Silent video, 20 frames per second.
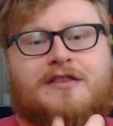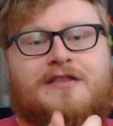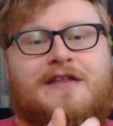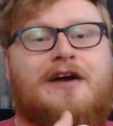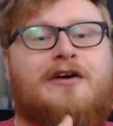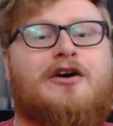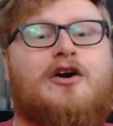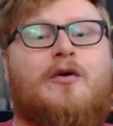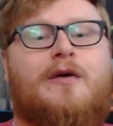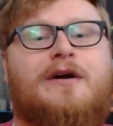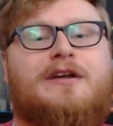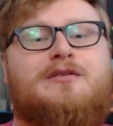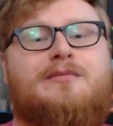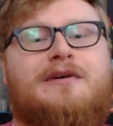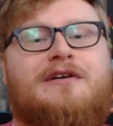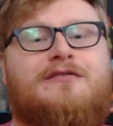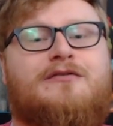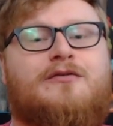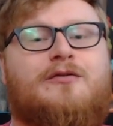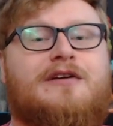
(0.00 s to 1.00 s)
they're going to
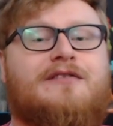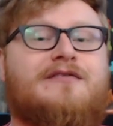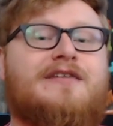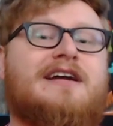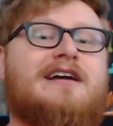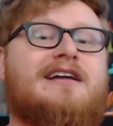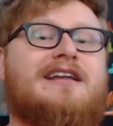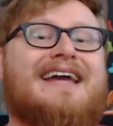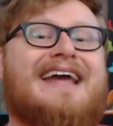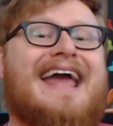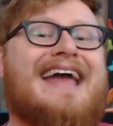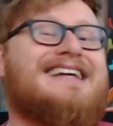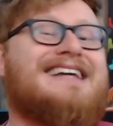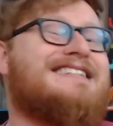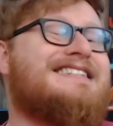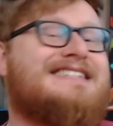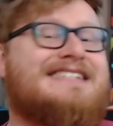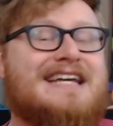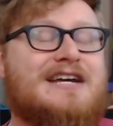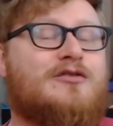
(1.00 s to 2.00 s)
be revealing a
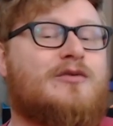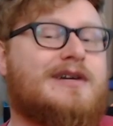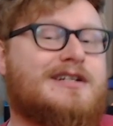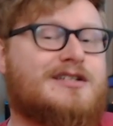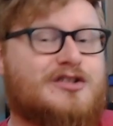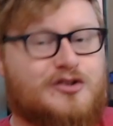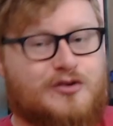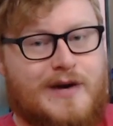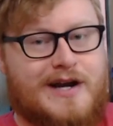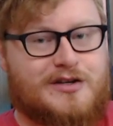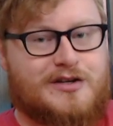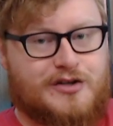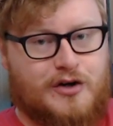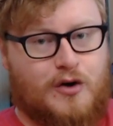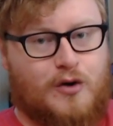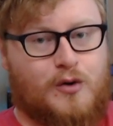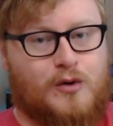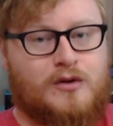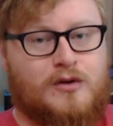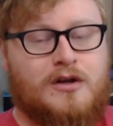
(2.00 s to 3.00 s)
secret stretch
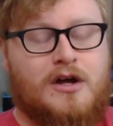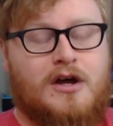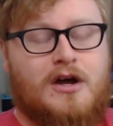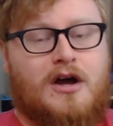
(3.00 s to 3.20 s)
goal